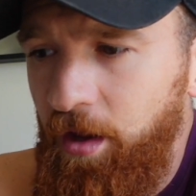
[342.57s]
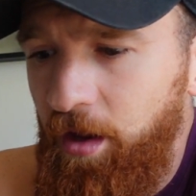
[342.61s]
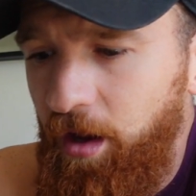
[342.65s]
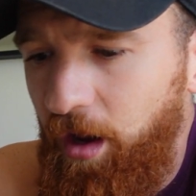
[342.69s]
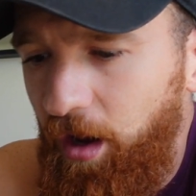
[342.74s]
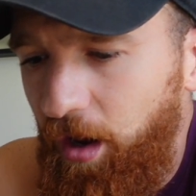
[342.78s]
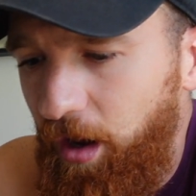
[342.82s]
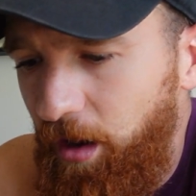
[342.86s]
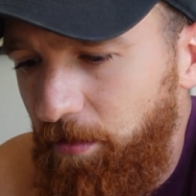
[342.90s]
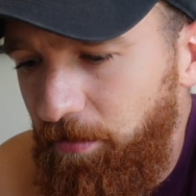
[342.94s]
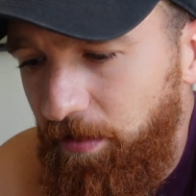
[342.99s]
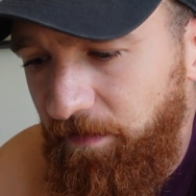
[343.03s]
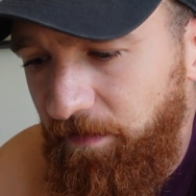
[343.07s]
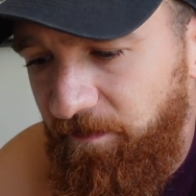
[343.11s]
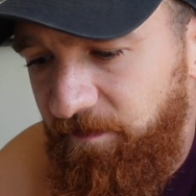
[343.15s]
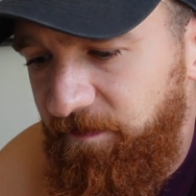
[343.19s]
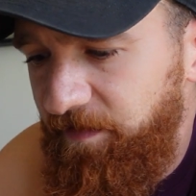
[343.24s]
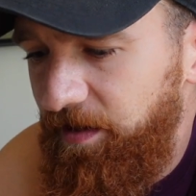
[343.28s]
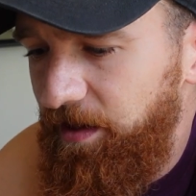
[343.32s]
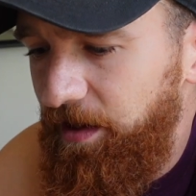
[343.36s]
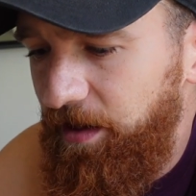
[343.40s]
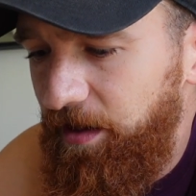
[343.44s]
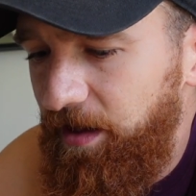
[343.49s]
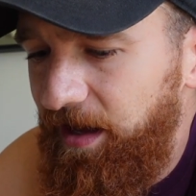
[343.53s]
I'm
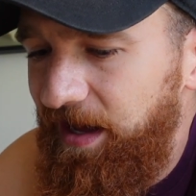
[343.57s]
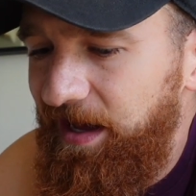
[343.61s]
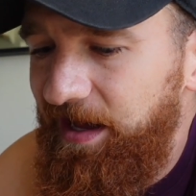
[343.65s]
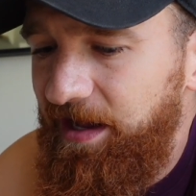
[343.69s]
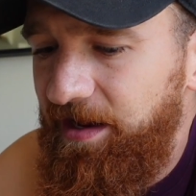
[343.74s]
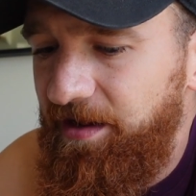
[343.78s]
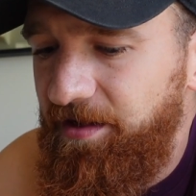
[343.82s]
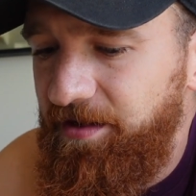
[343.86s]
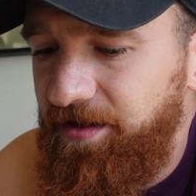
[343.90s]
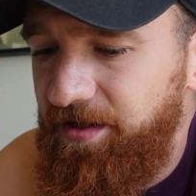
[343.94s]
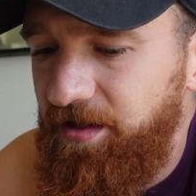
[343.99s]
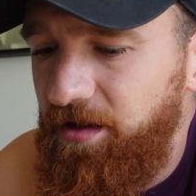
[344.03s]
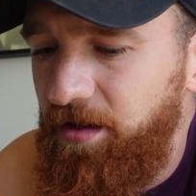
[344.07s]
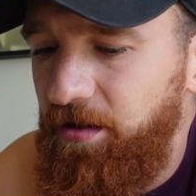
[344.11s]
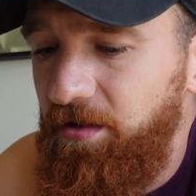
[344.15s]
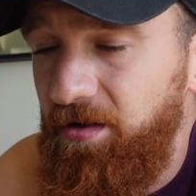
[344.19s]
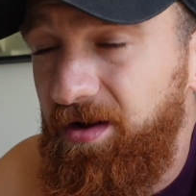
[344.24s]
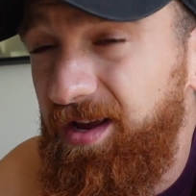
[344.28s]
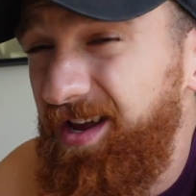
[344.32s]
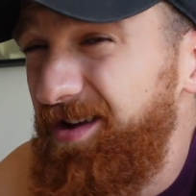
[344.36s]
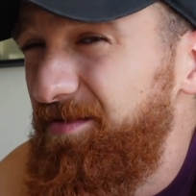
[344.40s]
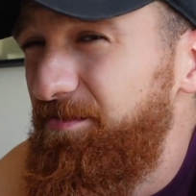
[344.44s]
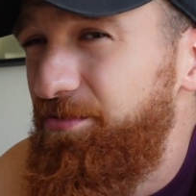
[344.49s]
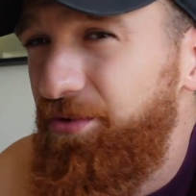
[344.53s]
feeling and
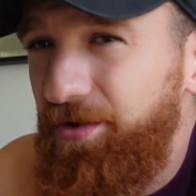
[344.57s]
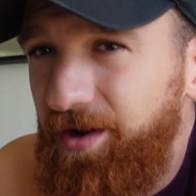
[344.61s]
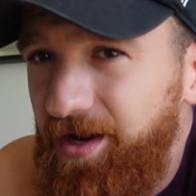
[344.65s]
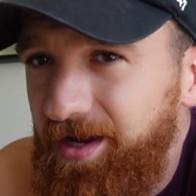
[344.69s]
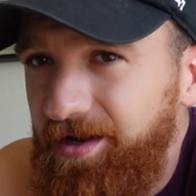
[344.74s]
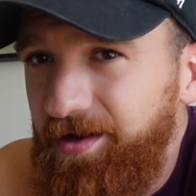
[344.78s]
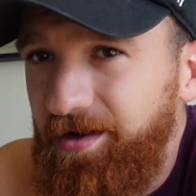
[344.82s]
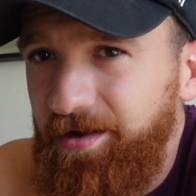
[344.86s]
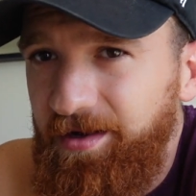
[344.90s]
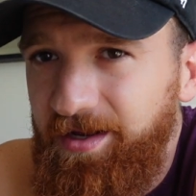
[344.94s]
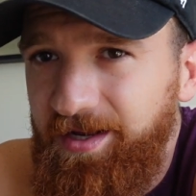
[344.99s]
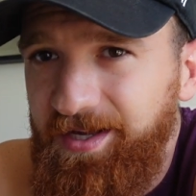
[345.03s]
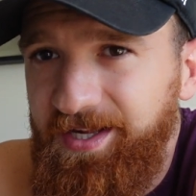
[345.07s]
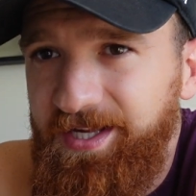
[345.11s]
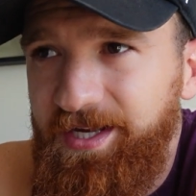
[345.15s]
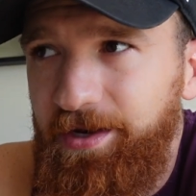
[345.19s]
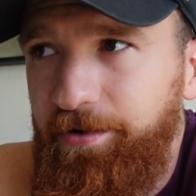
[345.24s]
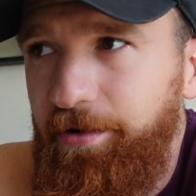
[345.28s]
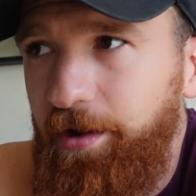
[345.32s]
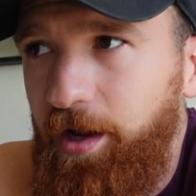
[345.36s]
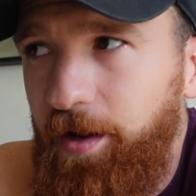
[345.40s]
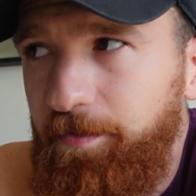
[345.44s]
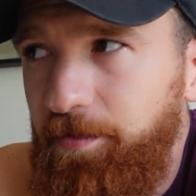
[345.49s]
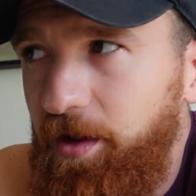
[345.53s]
looking pretty good
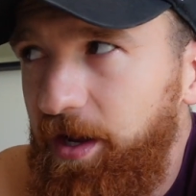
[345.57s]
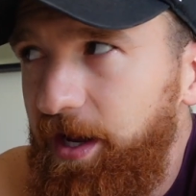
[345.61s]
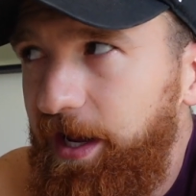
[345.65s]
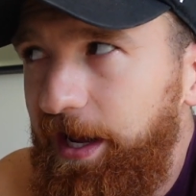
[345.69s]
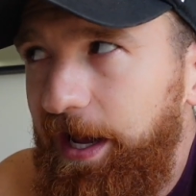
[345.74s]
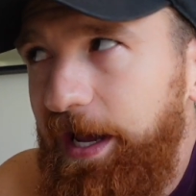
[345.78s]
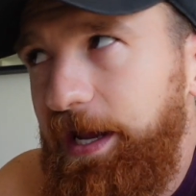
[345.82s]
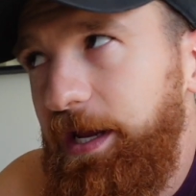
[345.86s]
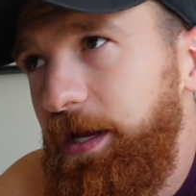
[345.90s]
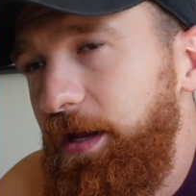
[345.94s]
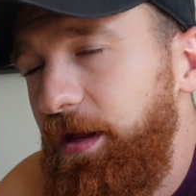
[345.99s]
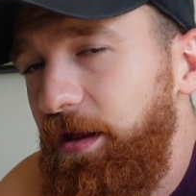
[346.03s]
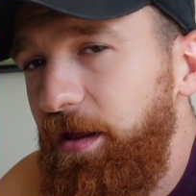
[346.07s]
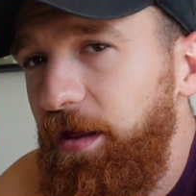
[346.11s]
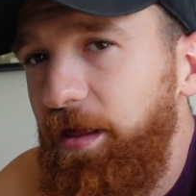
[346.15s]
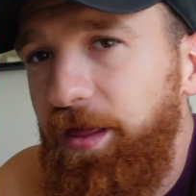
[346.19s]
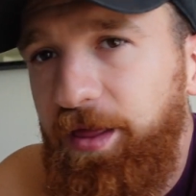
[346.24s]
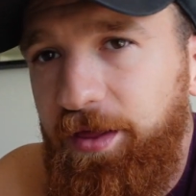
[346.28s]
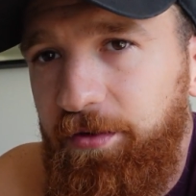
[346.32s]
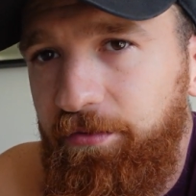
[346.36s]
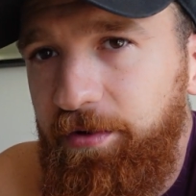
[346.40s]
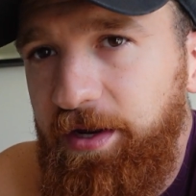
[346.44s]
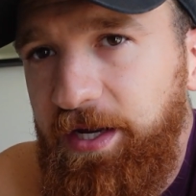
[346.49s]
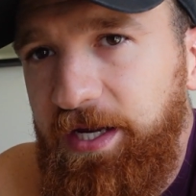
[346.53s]
considering I'm like
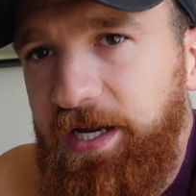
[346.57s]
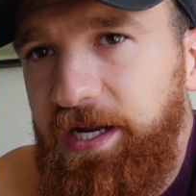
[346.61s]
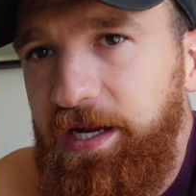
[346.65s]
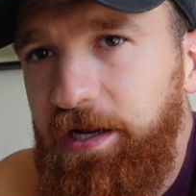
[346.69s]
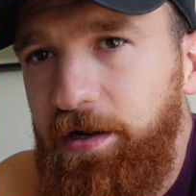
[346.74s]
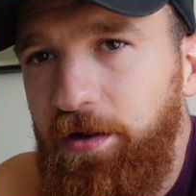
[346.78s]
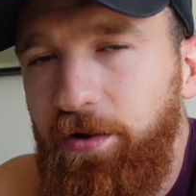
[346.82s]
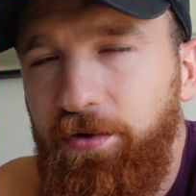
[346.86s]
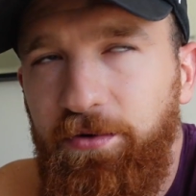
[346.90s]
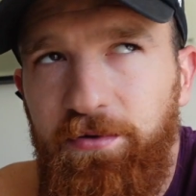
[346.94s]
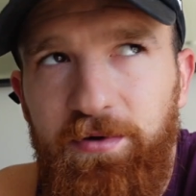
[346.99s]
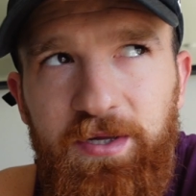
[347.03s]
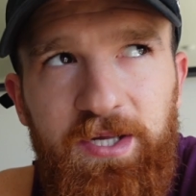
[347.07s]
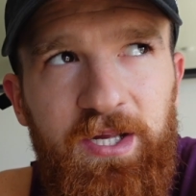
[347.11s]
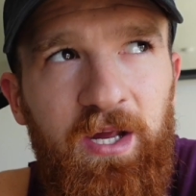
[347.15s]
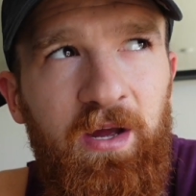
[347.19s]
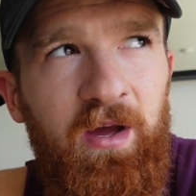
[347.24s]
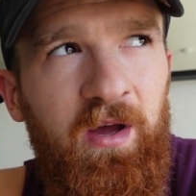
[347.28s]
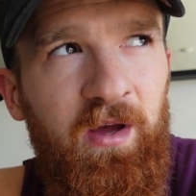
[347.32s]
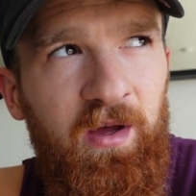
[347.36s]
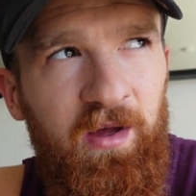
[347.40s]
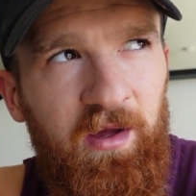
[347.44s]
83 kilos.